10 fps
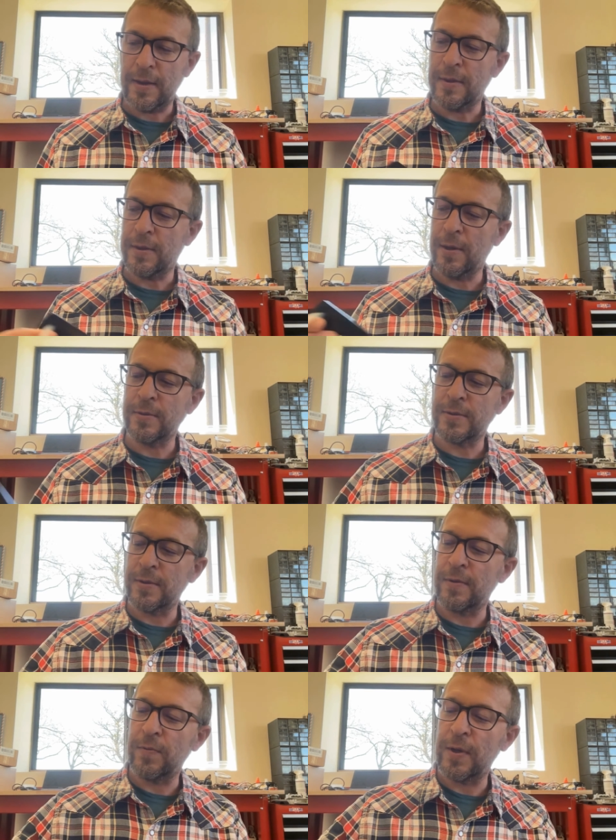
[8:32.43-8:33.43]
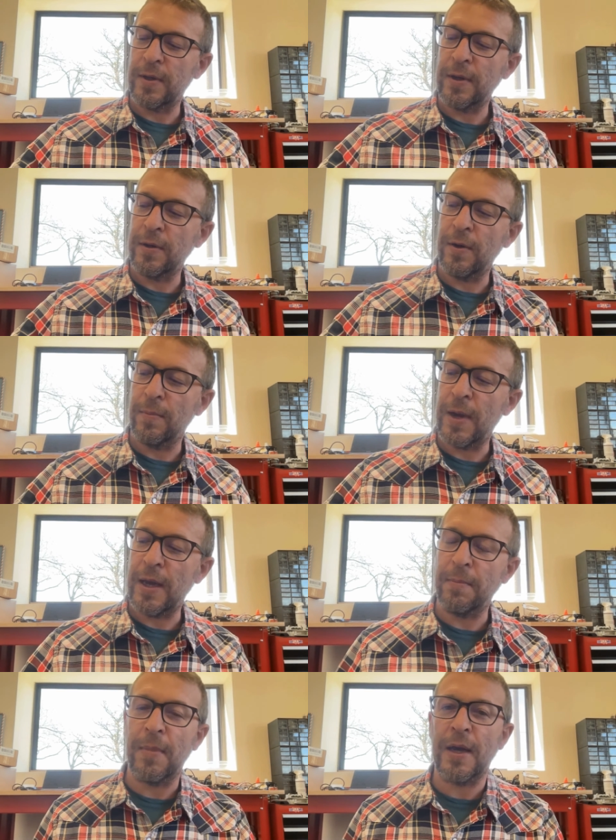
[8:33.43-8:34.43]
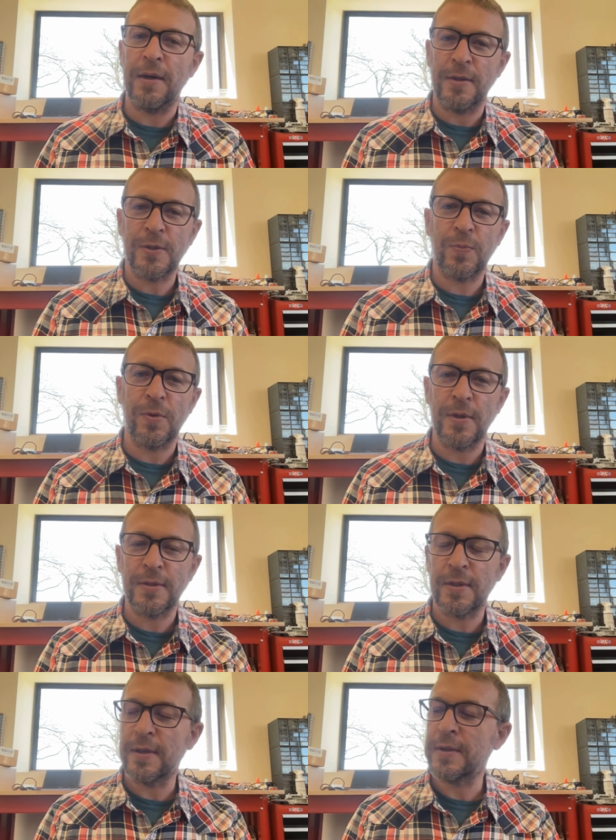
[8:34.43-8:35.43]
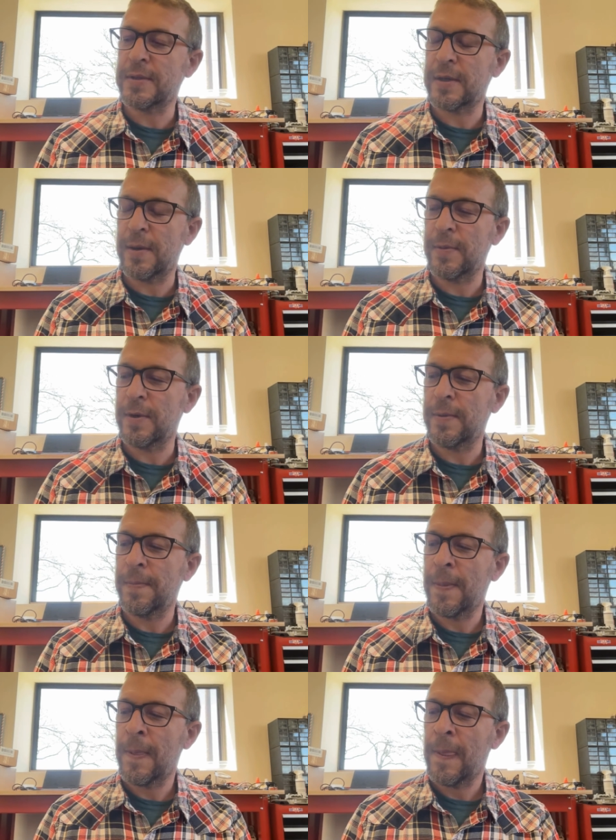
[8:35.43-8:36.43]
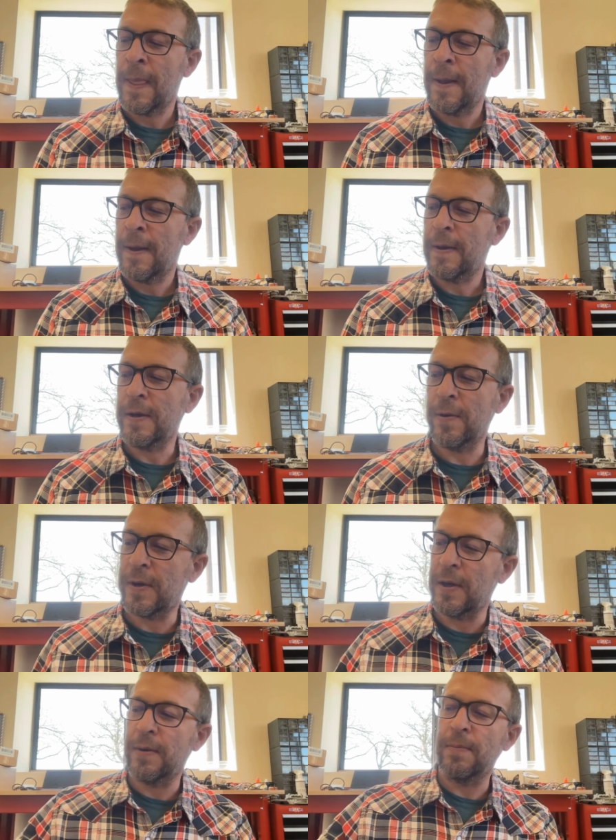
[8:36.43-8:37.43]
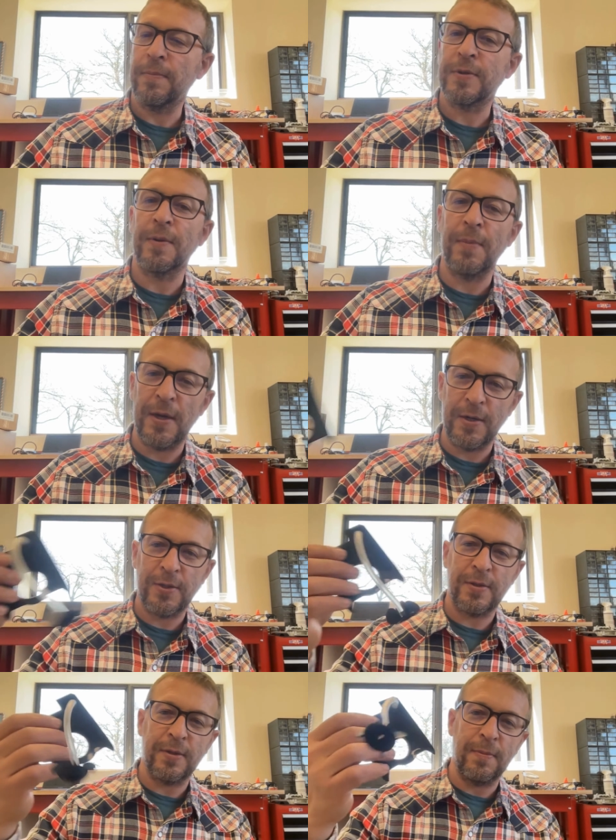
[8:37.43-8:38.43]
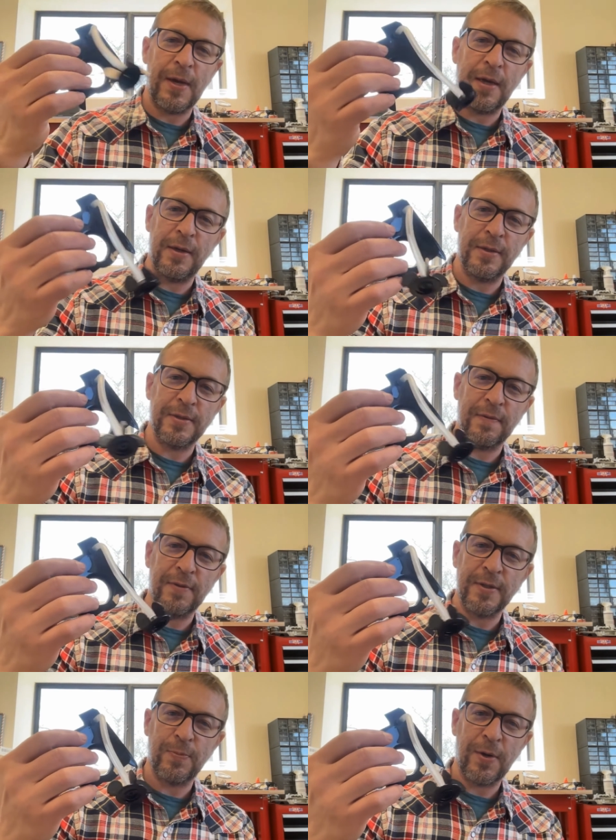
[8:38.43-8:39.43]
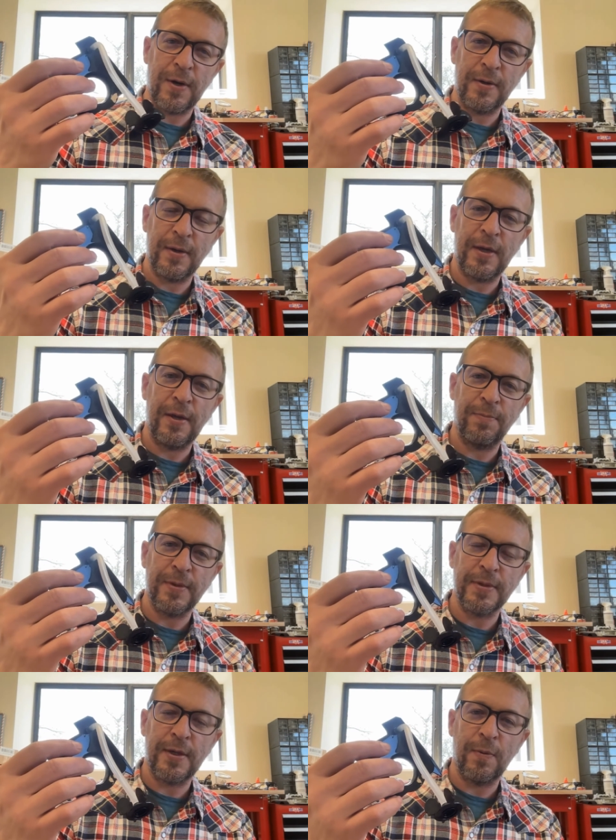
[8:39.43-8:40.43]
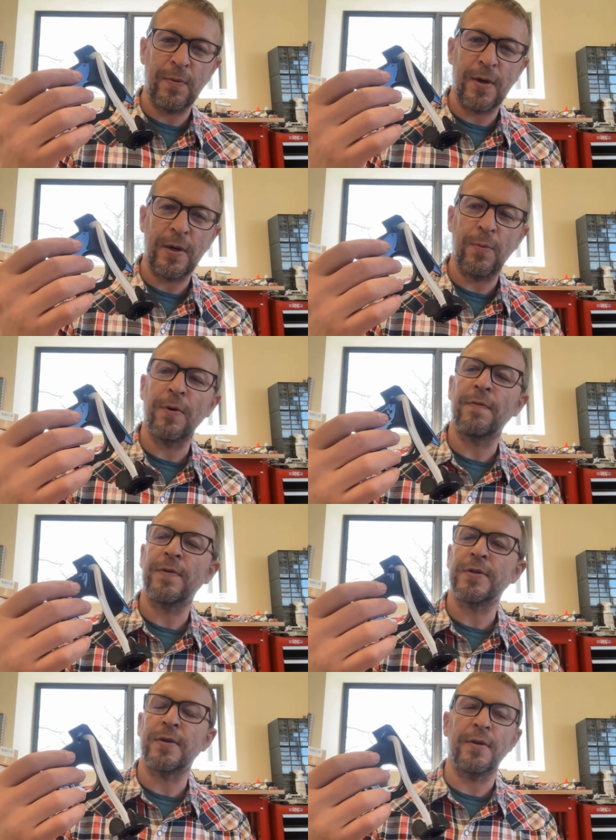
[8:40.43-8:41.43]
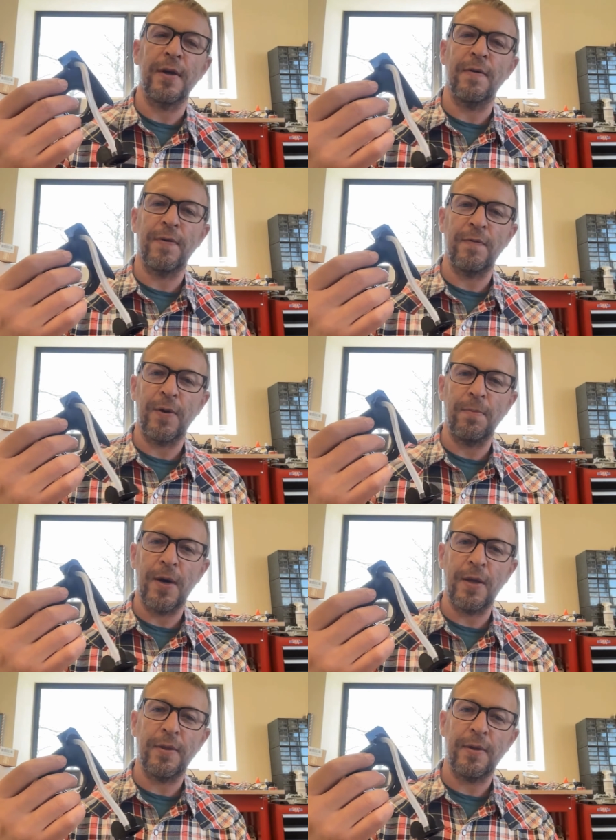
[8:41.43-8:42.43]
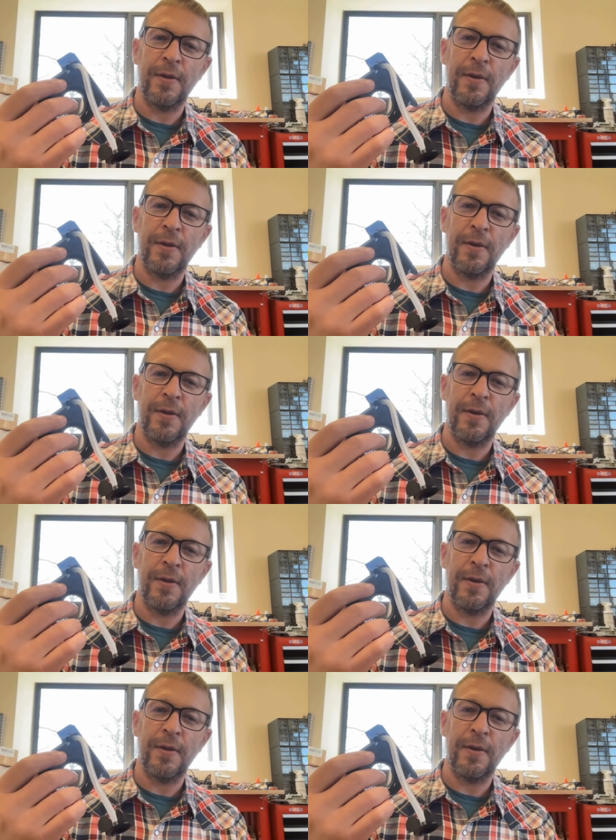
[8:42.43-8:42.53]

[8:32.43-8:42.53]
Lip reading: Those are really your main maintenance points on this skimmer. You can diminish the maintenance of this part and keep the skimmer running more efficiently if every month